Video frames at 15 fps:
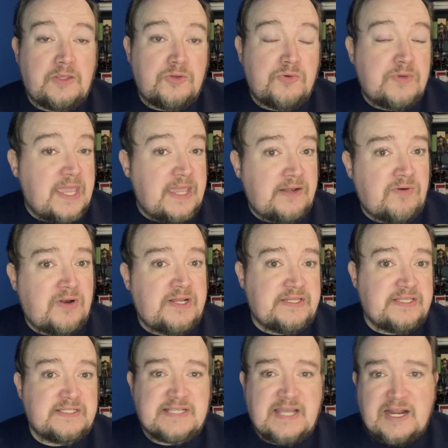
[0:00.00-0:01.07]
You can write the
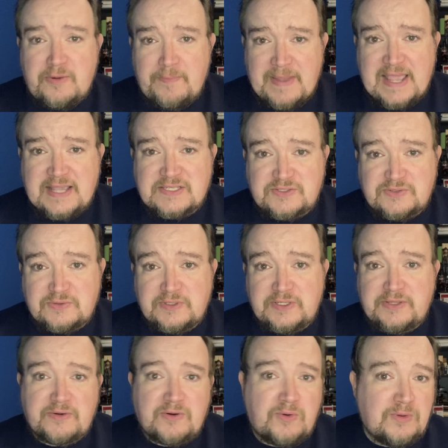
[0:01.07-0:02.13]
entire backstory,
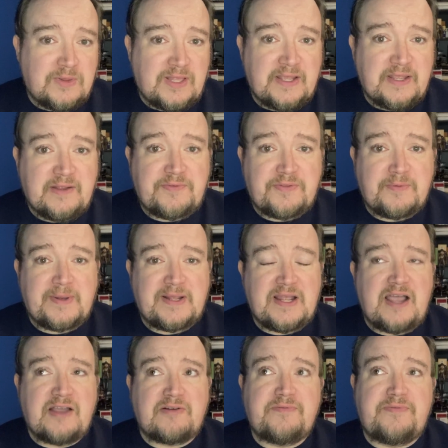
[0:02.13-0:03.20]
their whole life, their
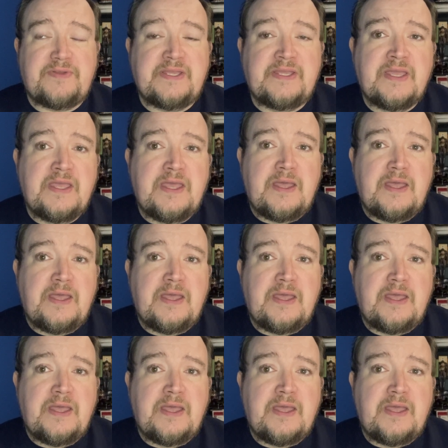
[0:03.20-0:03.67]
biography.